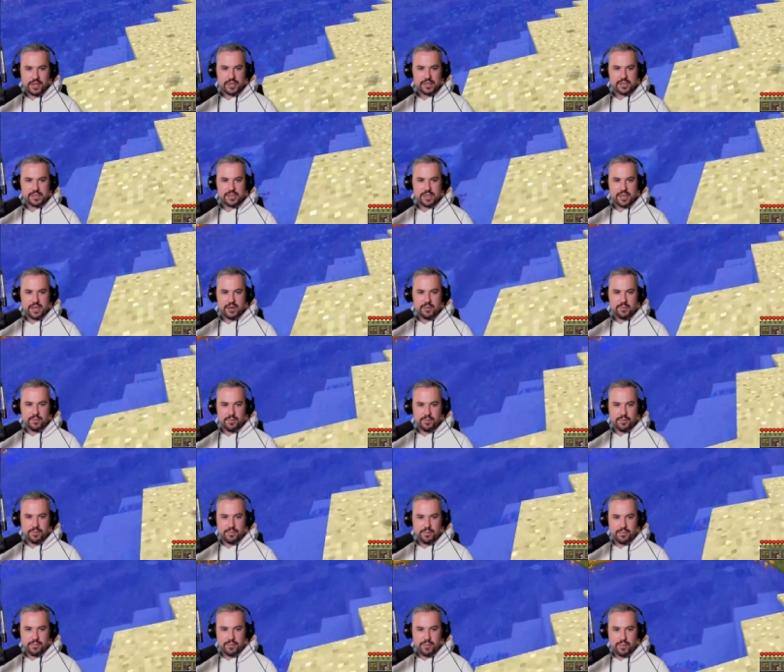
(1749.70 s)
see it, oh,
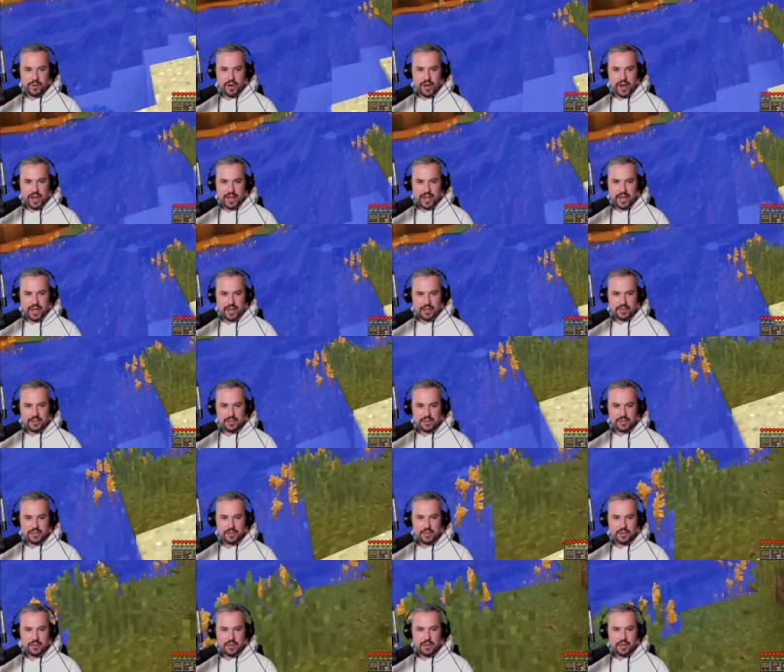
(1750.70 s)
I can but I it. can't.
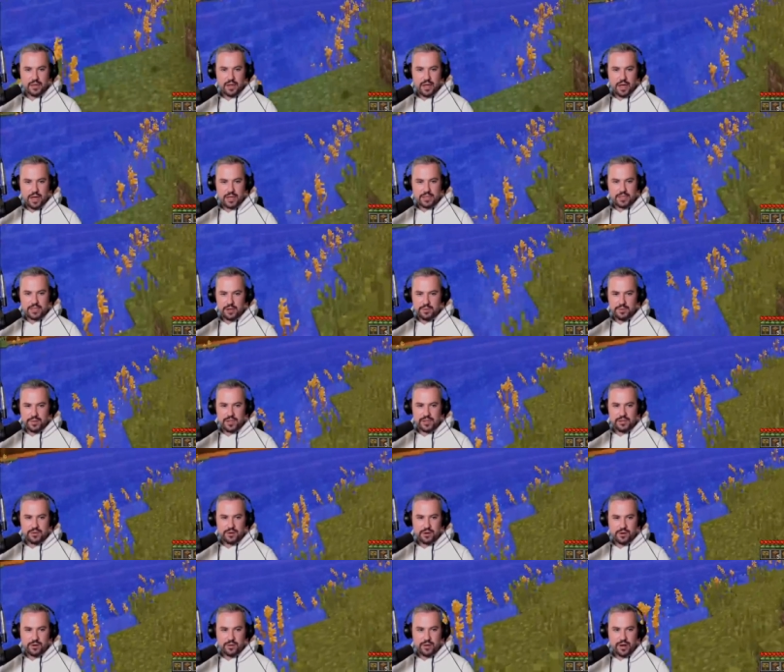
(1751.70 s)
I don't meet
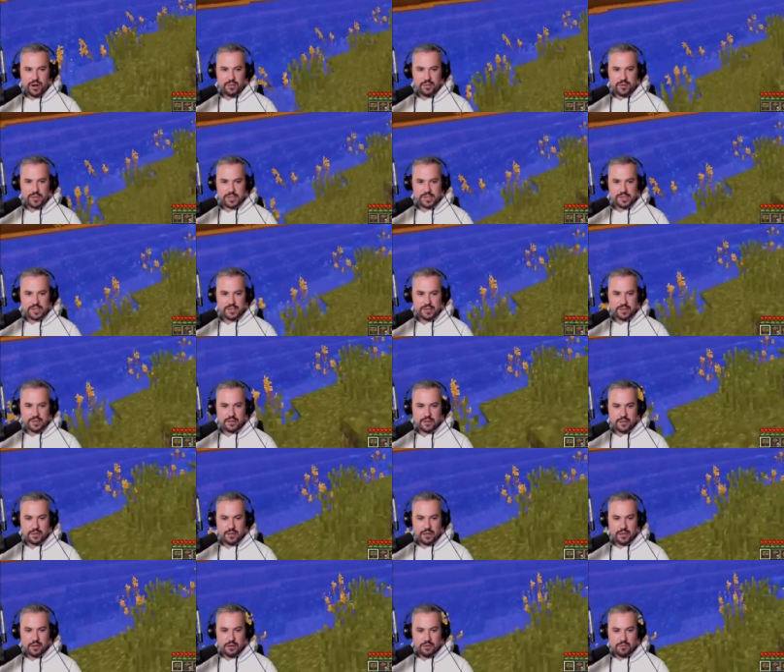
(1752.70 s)
the requirements.
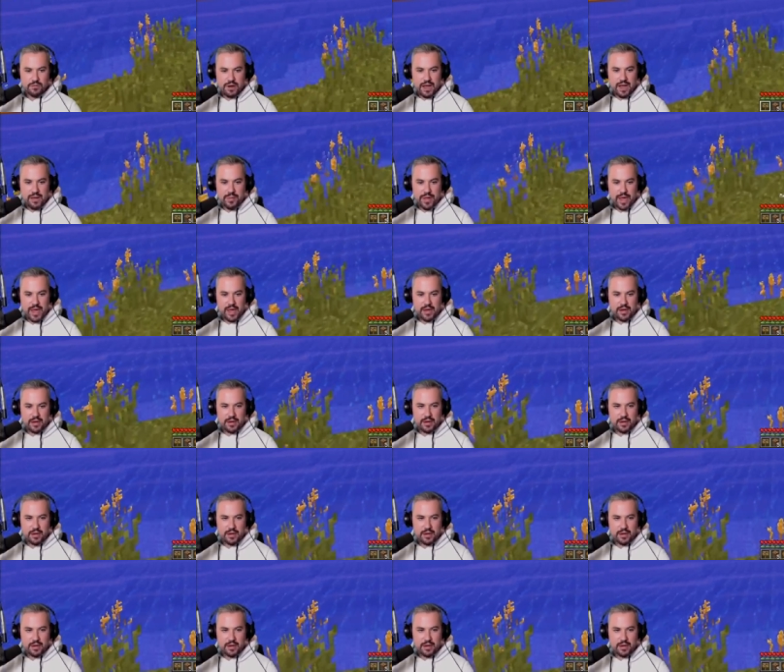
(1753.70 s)
Rabbit.